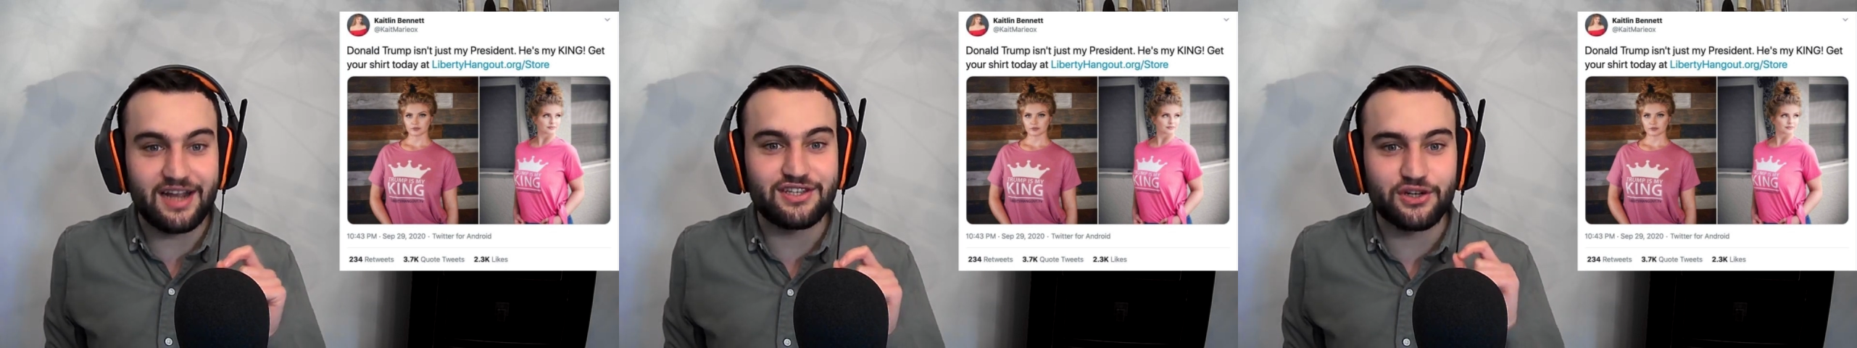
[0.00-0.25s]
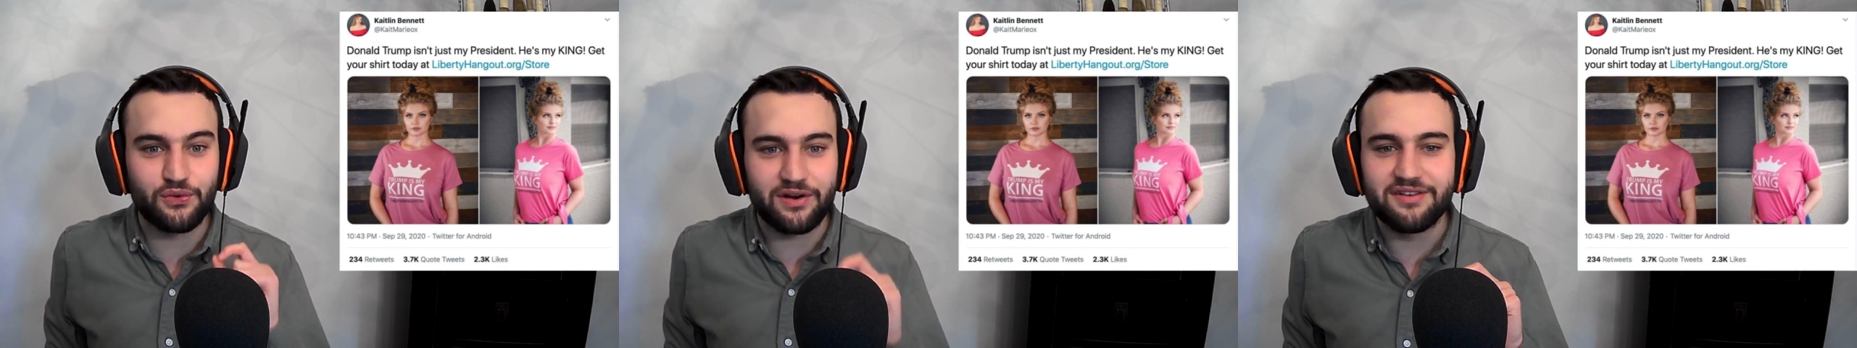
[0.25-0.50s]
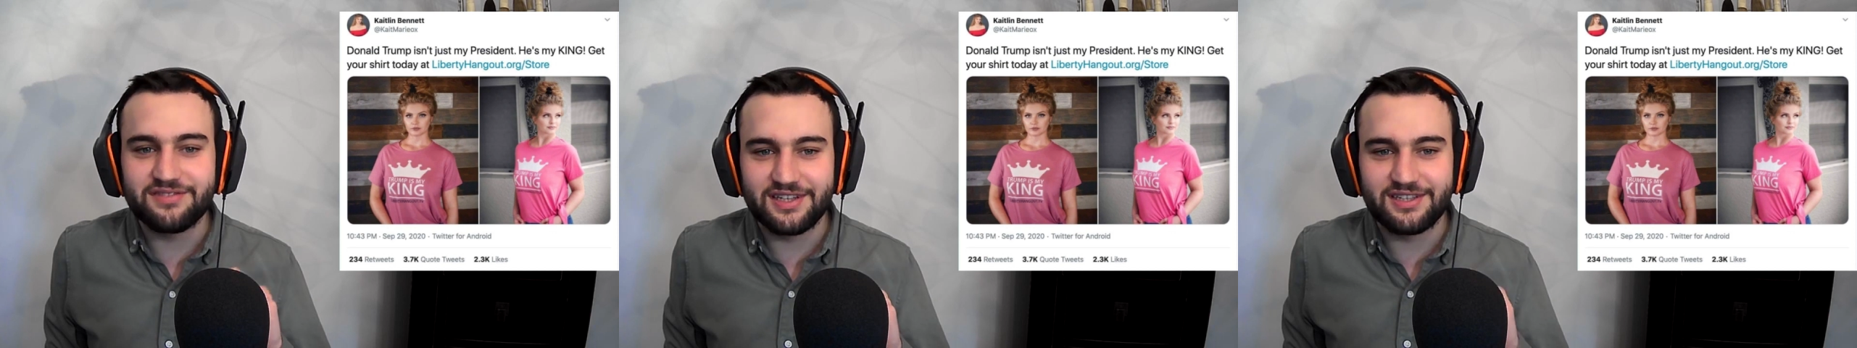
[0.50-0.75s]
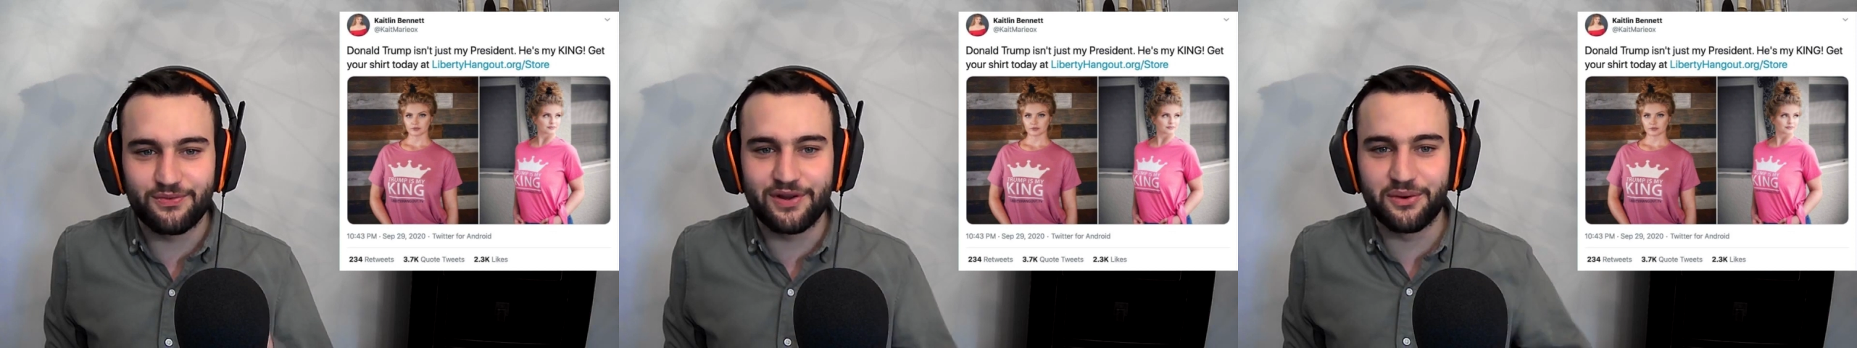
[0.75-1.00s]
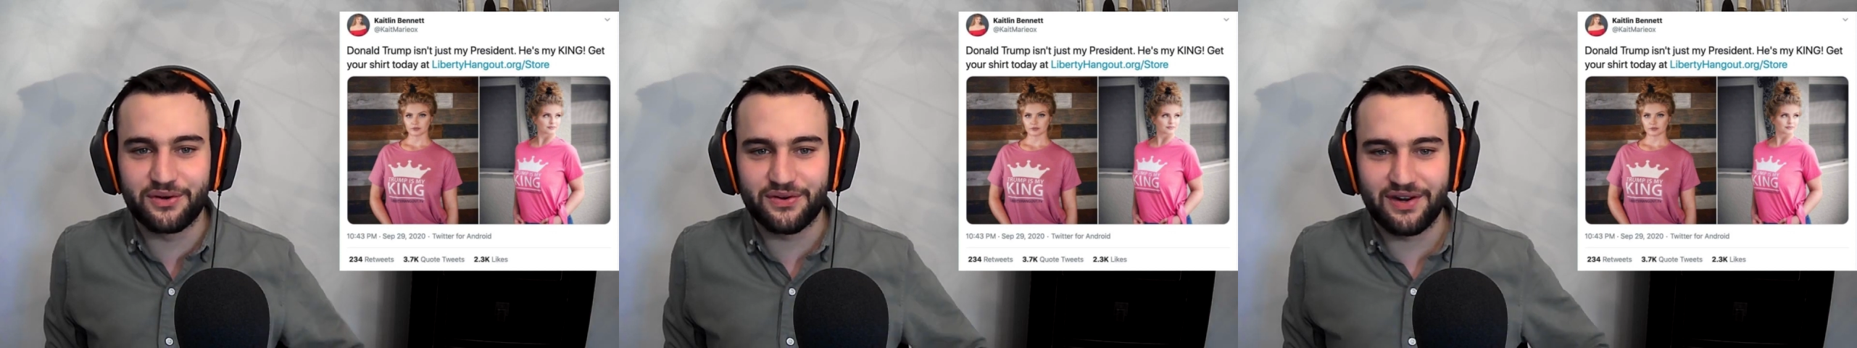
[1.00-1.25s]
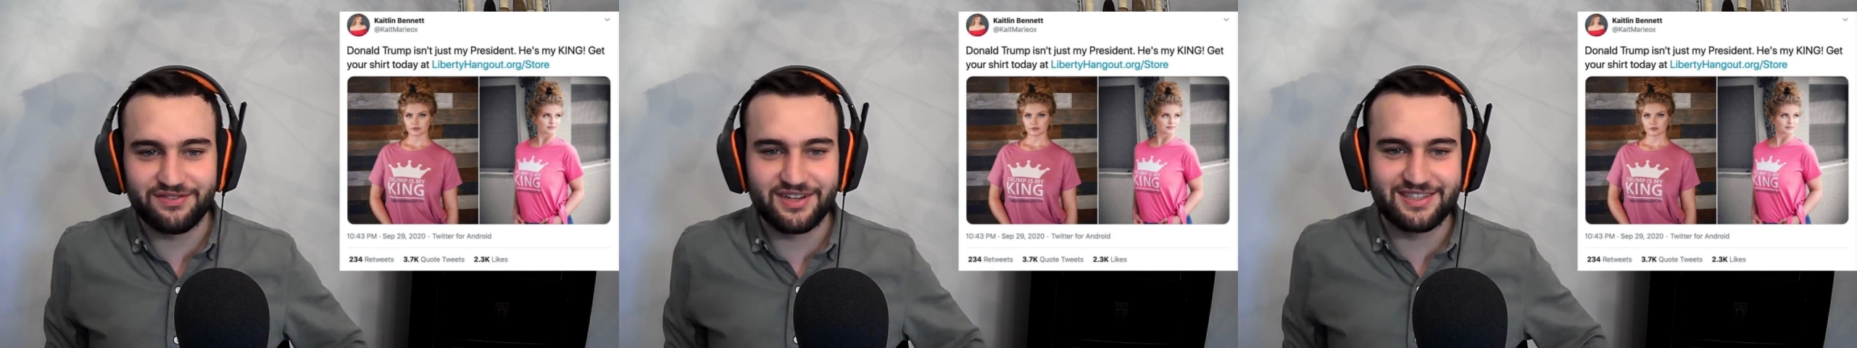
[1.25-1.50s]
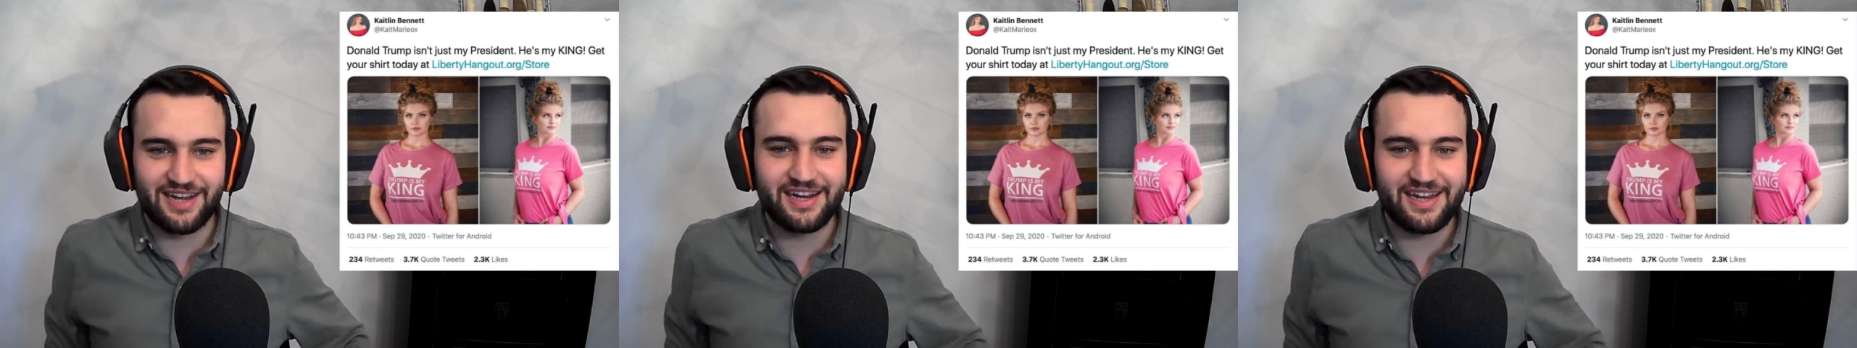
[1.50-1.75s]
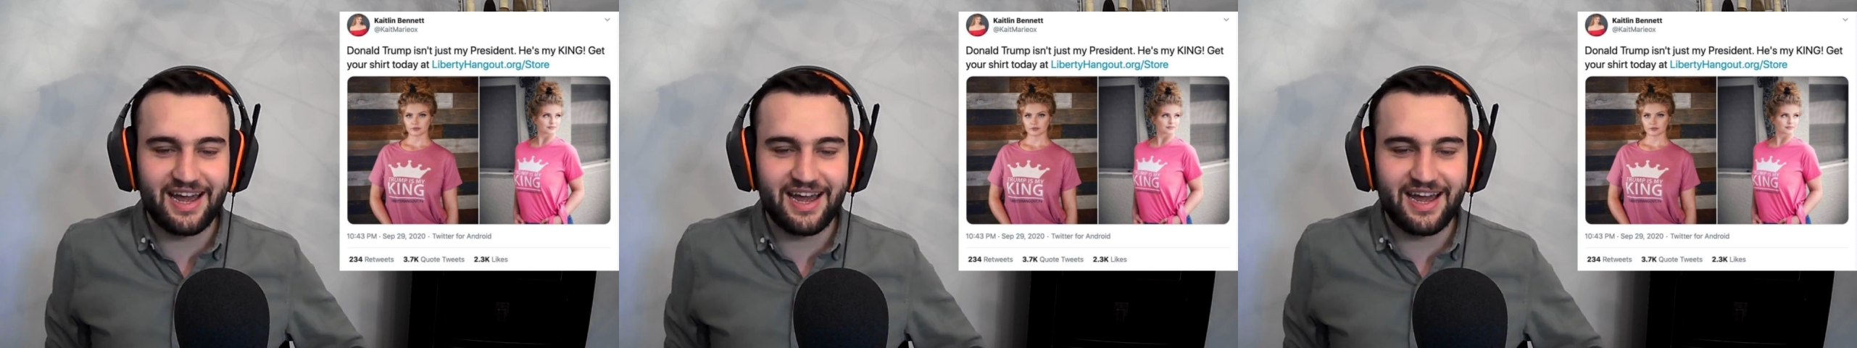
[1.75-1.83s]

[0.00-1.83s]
it's a grift. It's a real grift. It's like